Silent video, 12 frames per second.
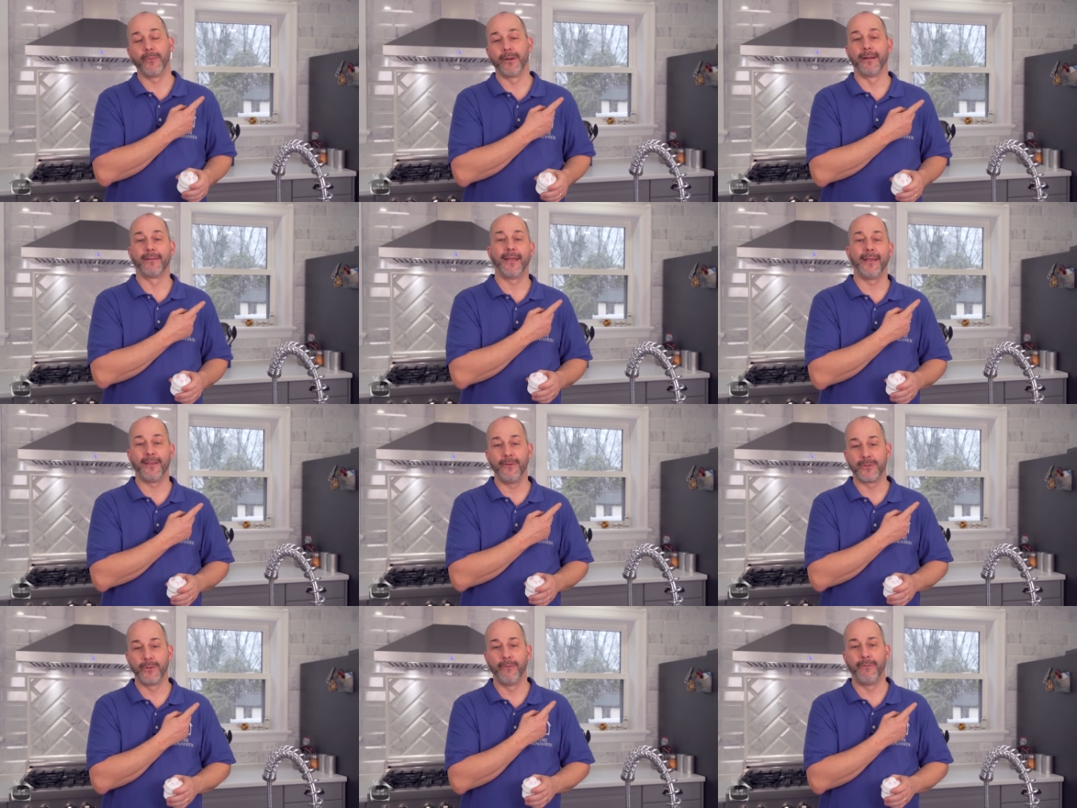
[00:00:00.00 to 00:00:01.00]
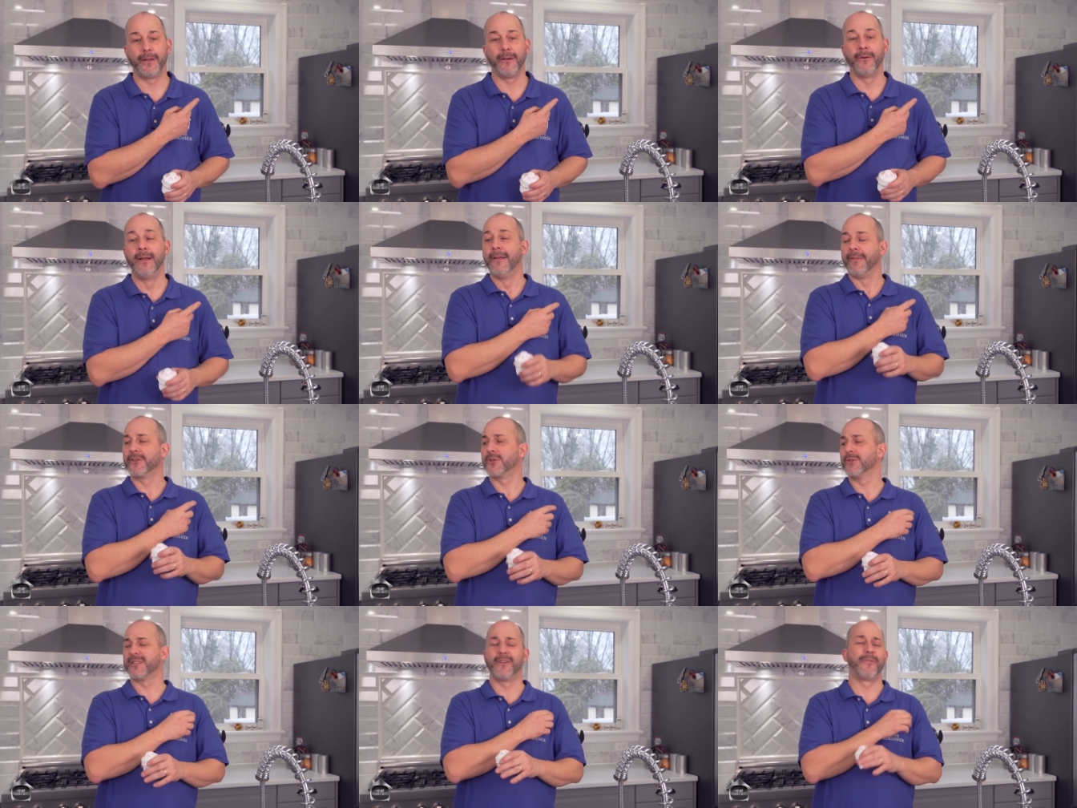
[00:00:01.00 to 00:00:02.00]
We're gonna take you to a video that
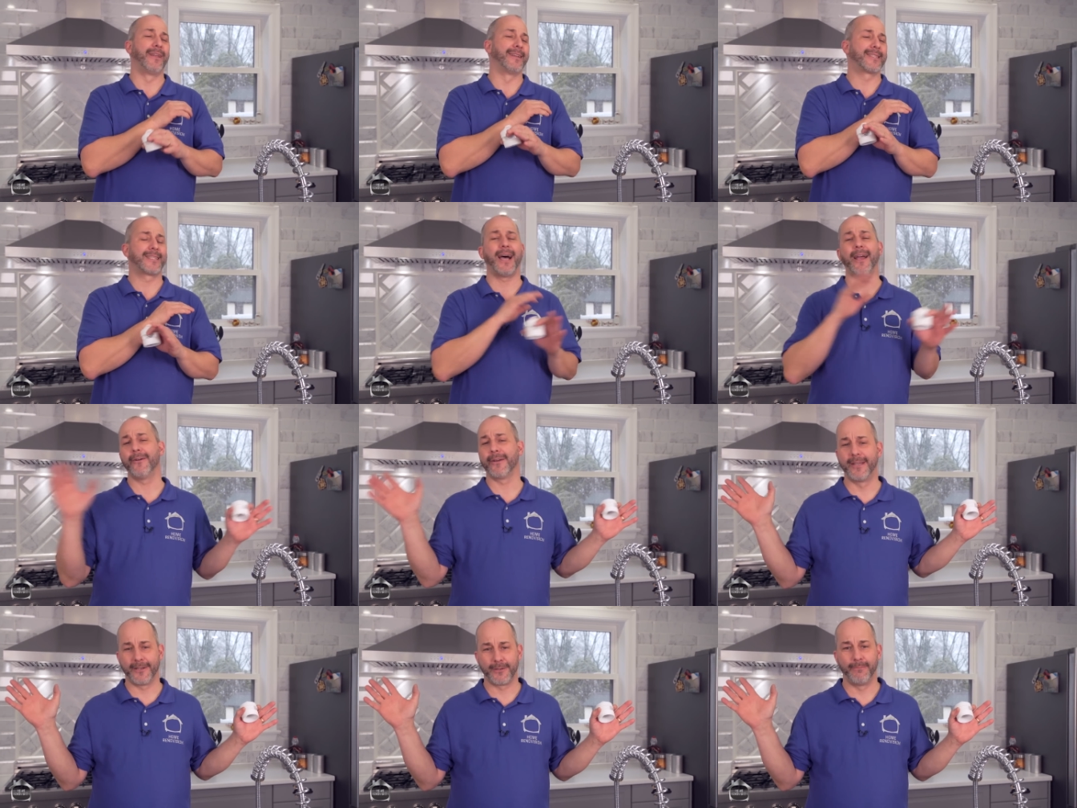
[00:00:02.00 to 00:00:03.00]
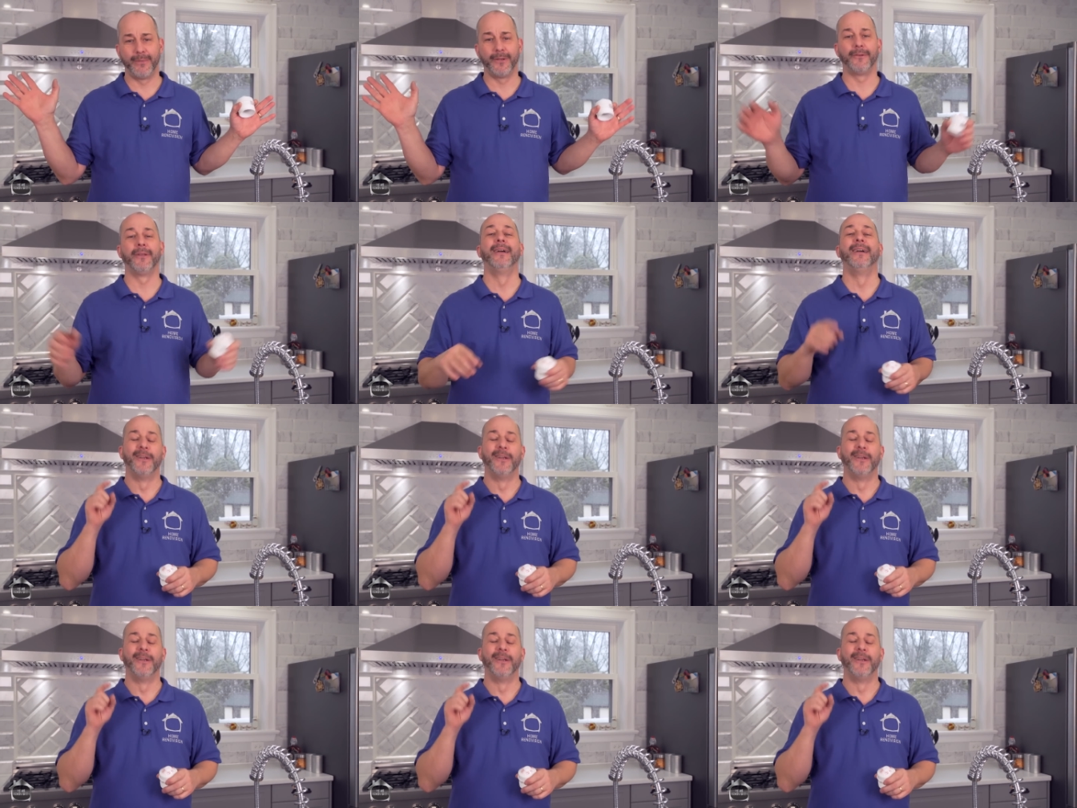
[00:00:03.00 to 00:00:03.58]
shows you the entire kitchen build.